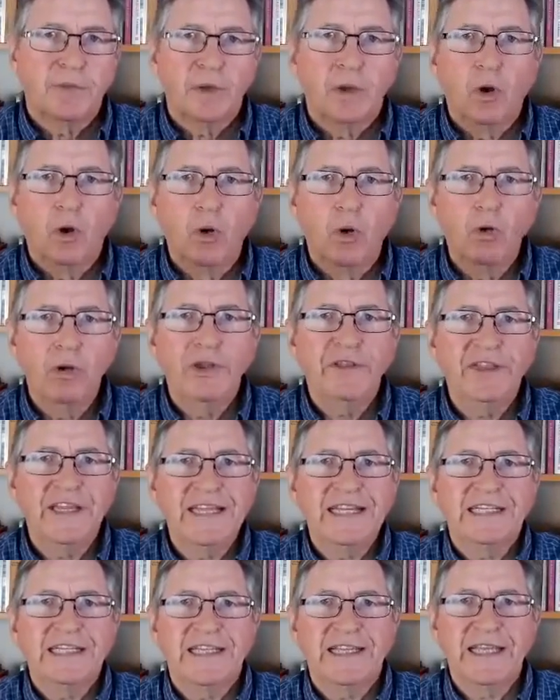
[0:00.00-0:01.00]
All of
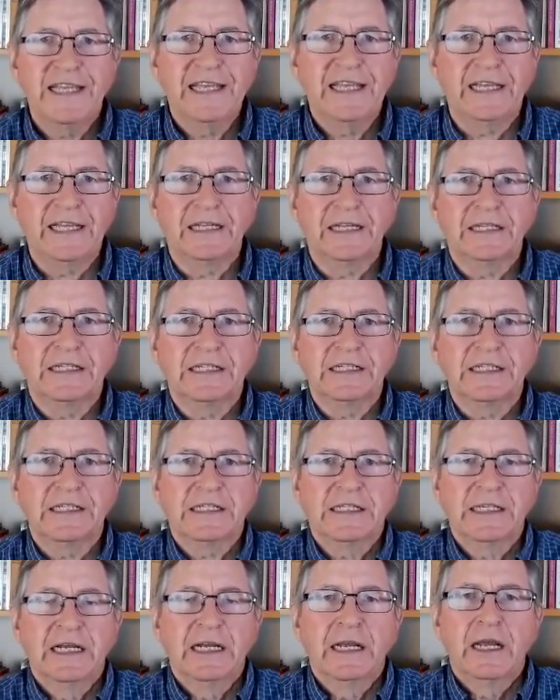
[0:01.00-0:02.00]
these
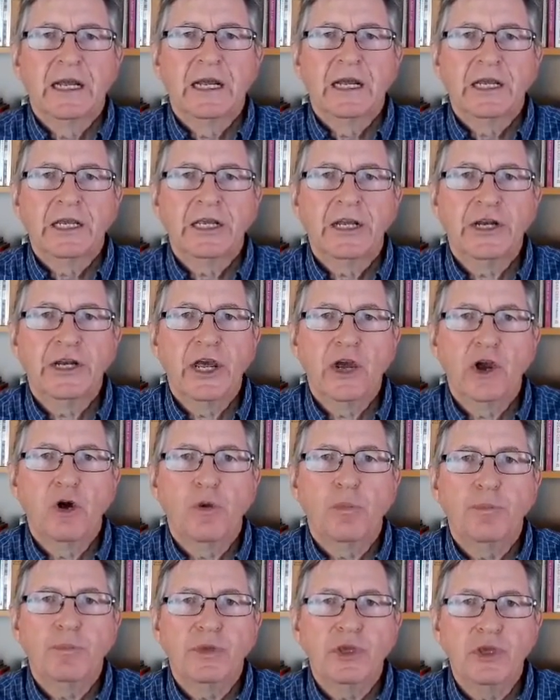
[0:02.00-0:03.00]
things can
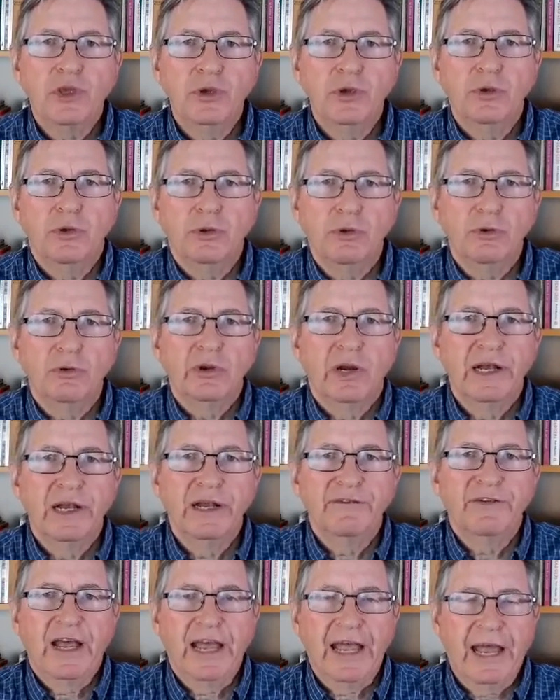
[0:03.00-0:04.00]
help you
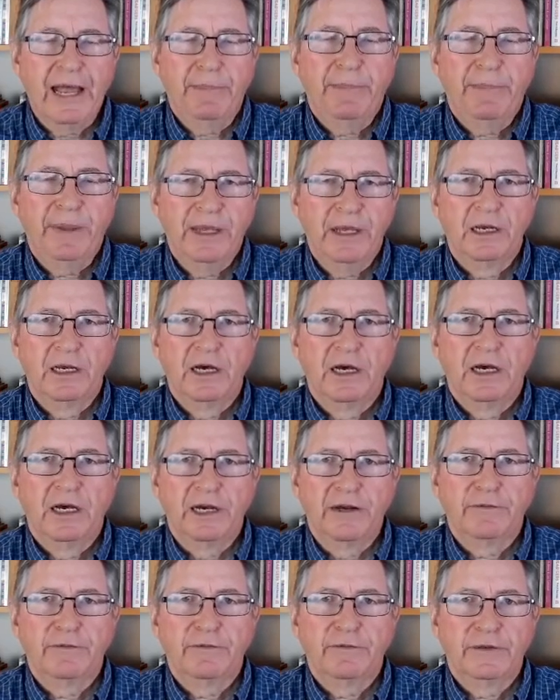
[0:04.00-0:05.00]
live a happier
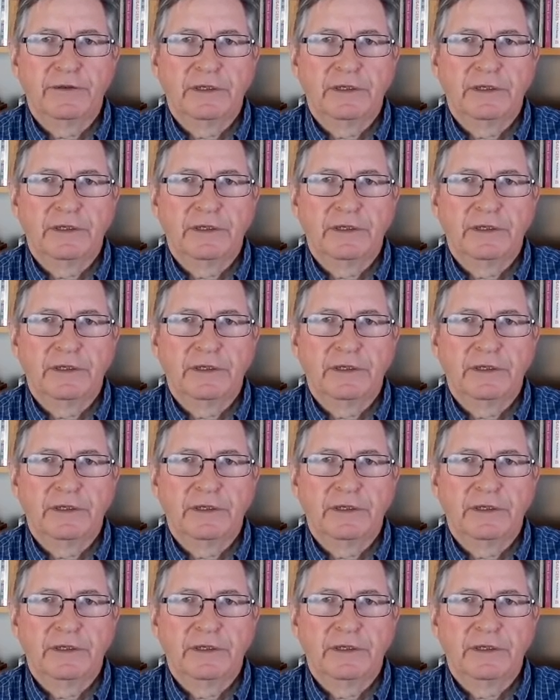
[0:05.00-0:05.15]
life.